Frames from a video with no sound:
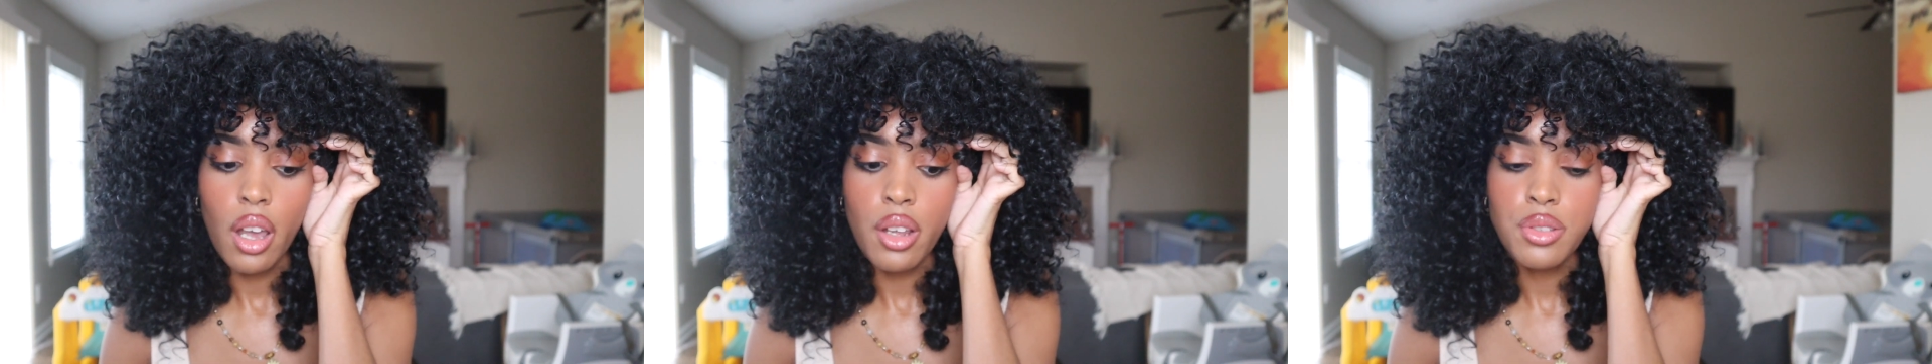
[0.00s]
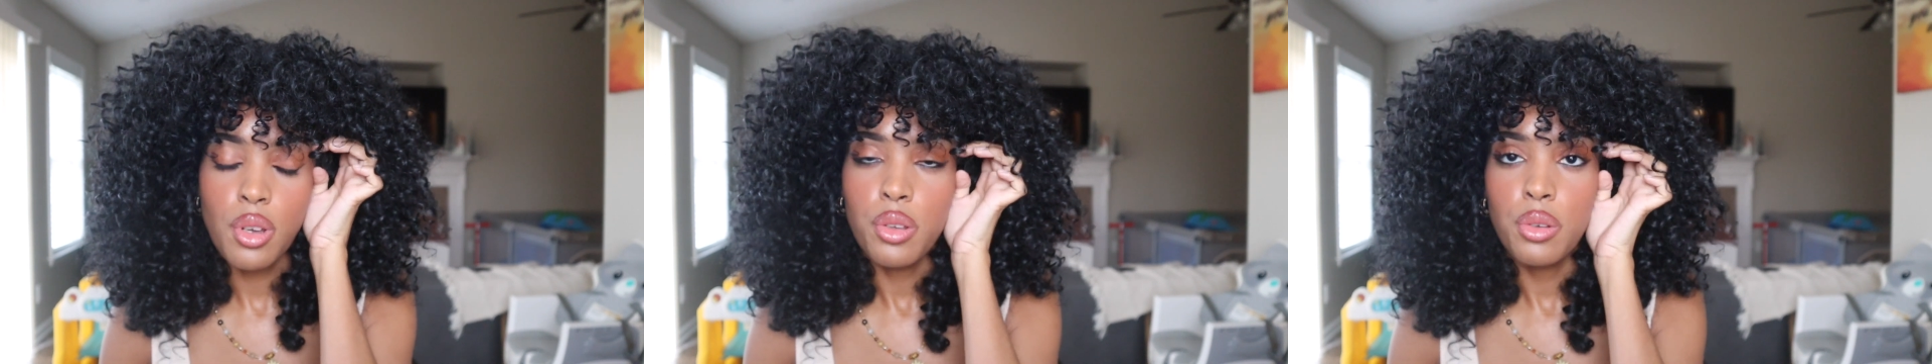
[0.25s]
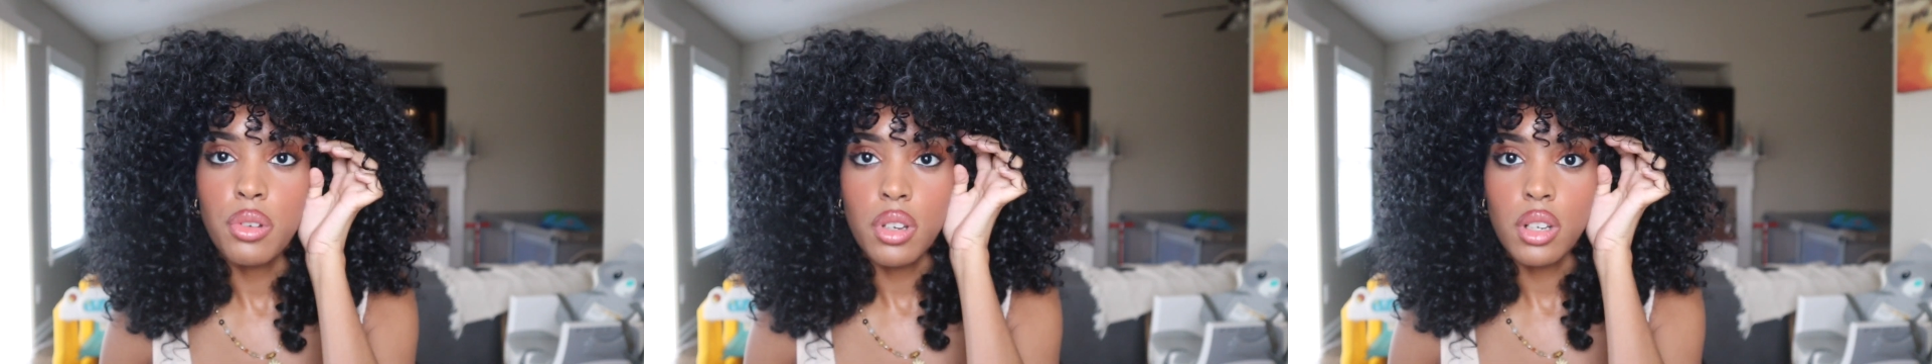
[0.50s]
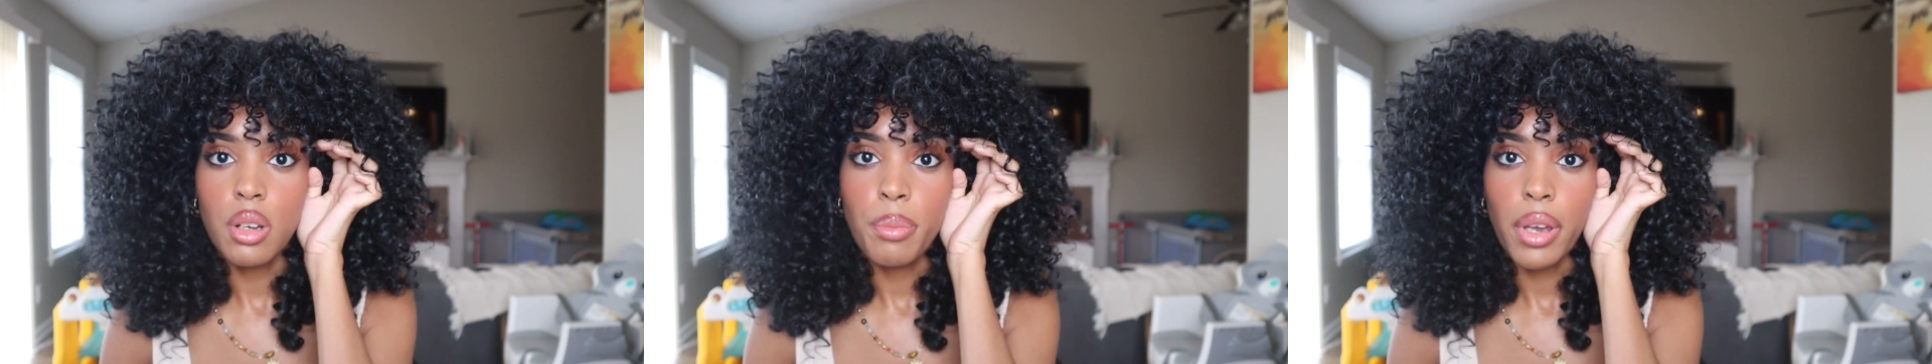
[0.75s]
so you
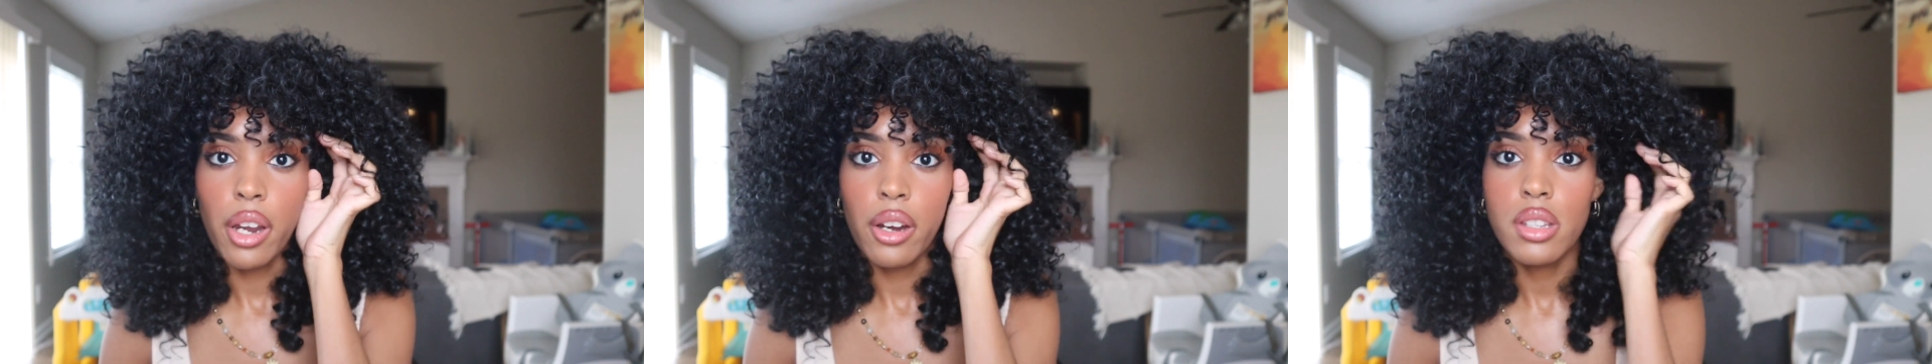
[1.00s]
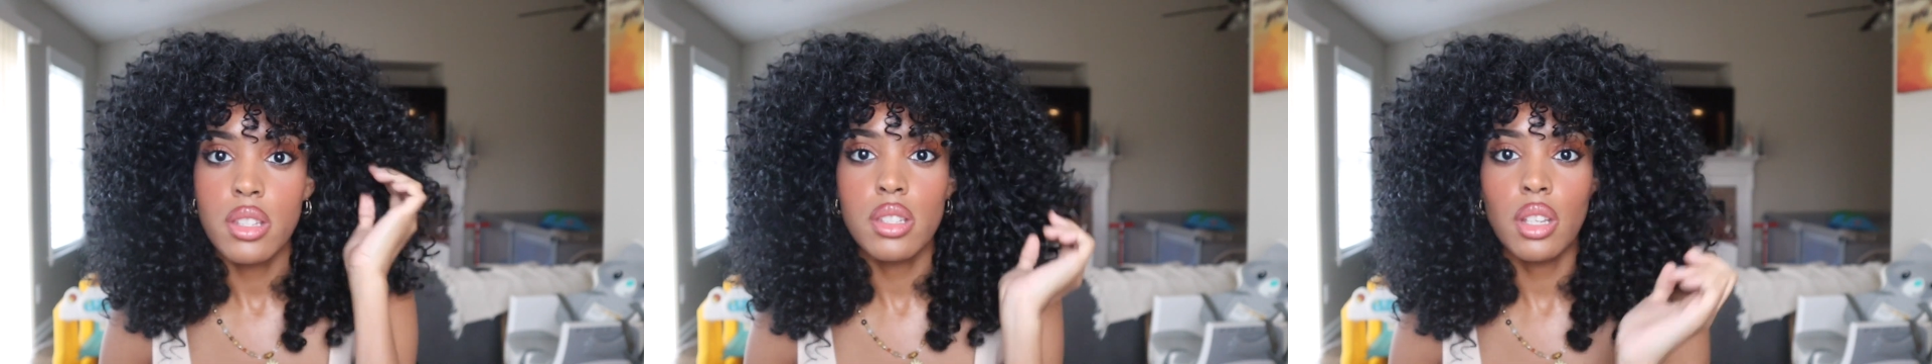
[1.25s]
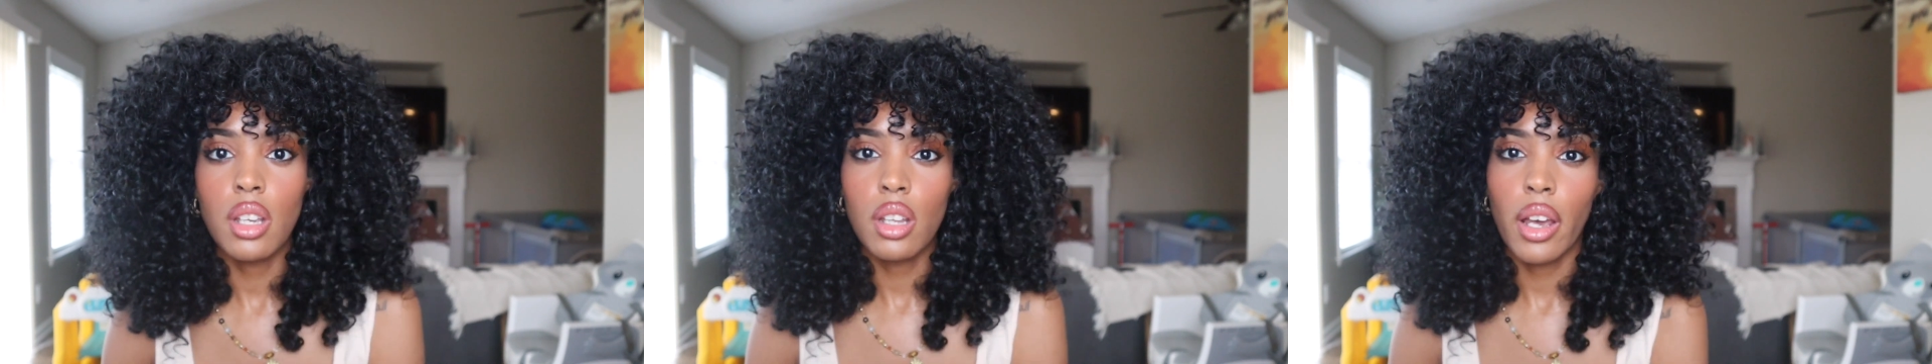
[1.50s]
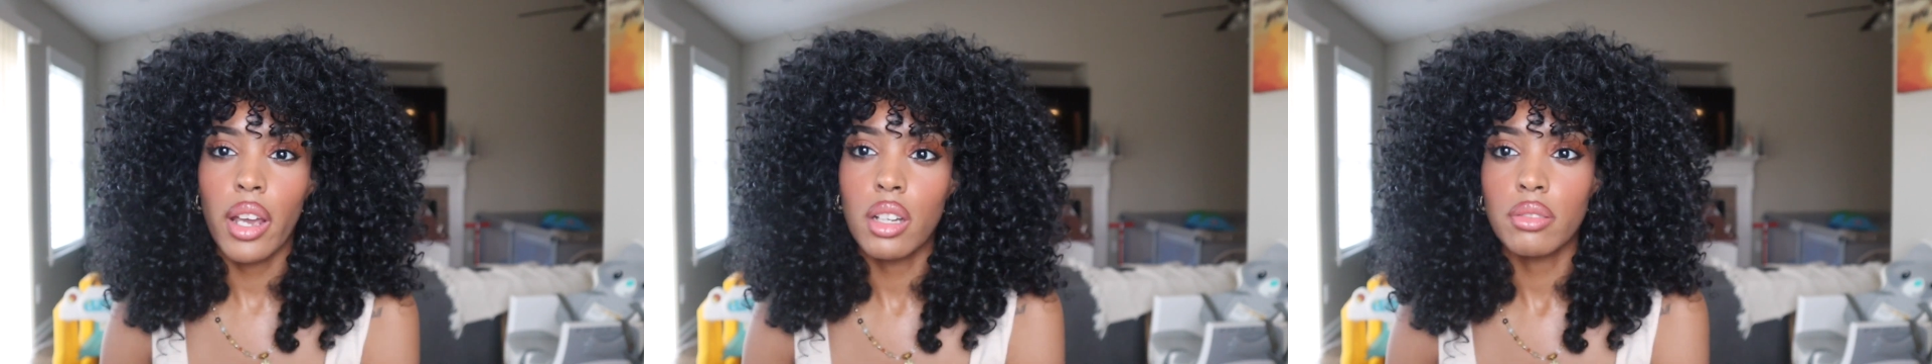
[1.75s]
can compare and see
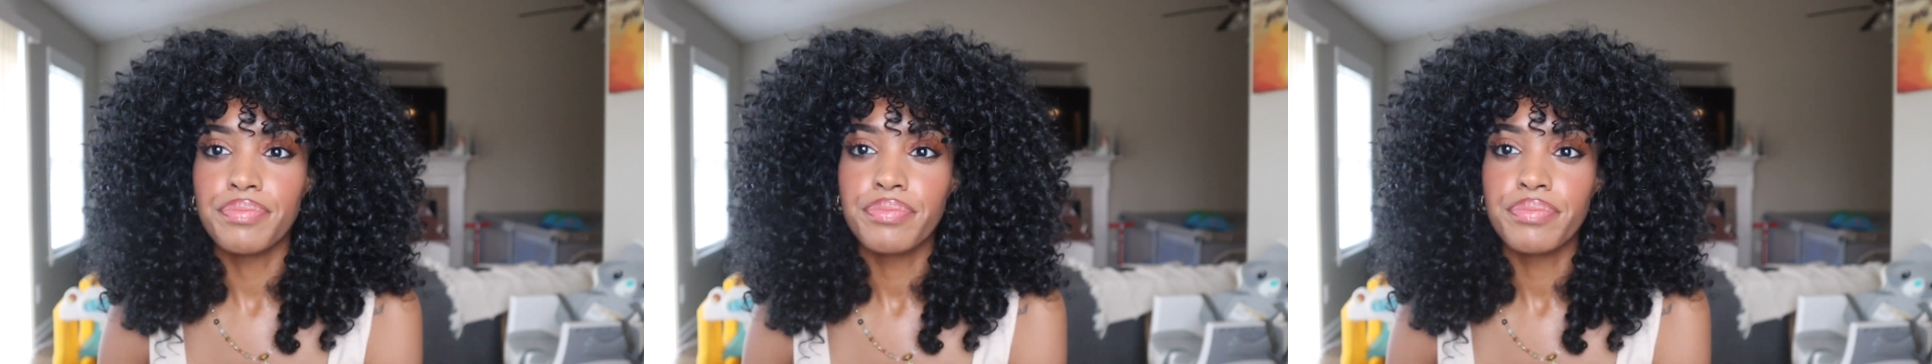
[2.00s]
like